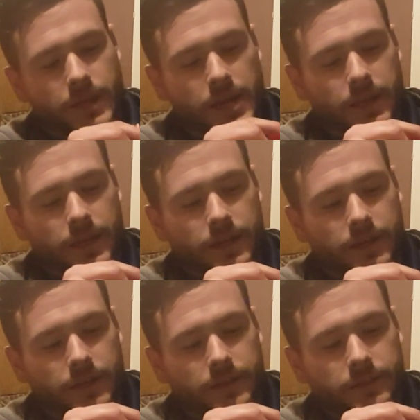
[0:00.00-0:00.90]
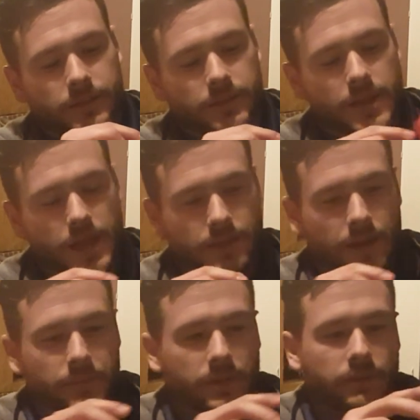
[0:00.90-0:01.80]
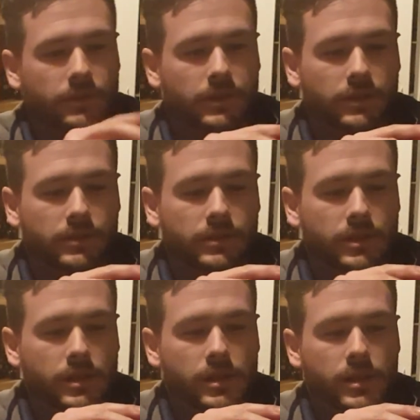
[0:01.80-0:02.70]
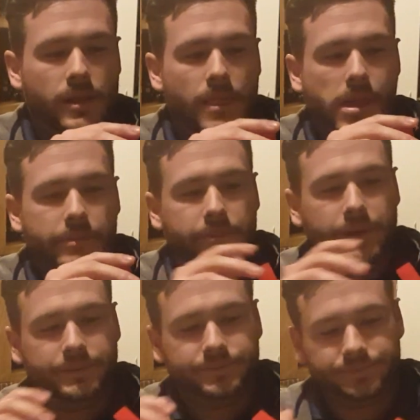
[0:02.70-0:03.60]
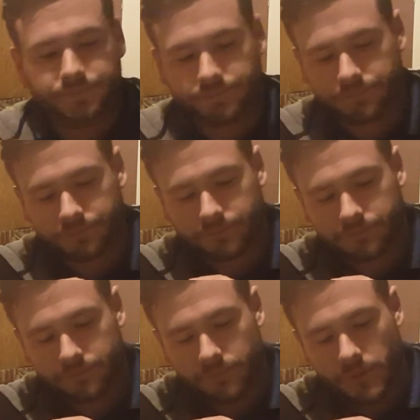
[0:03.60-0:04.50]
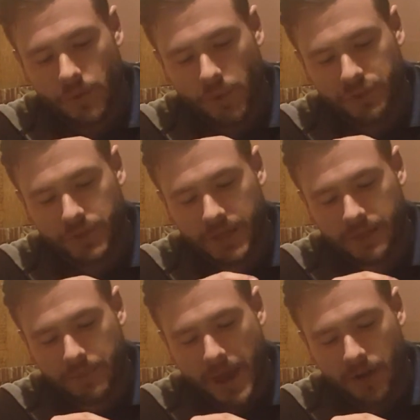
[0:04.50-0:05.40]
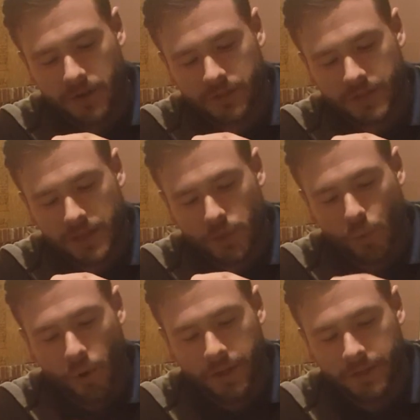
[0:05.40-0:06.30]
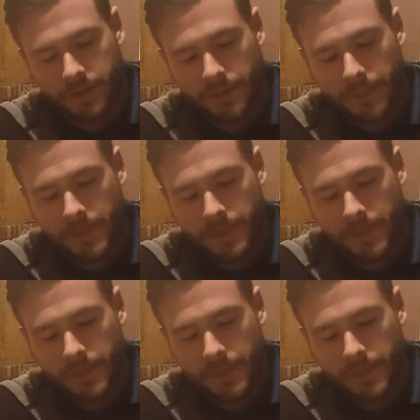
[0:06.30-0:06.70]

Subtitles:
kind of get it here, it's not that big of a deal. But once you get the pattern that you want,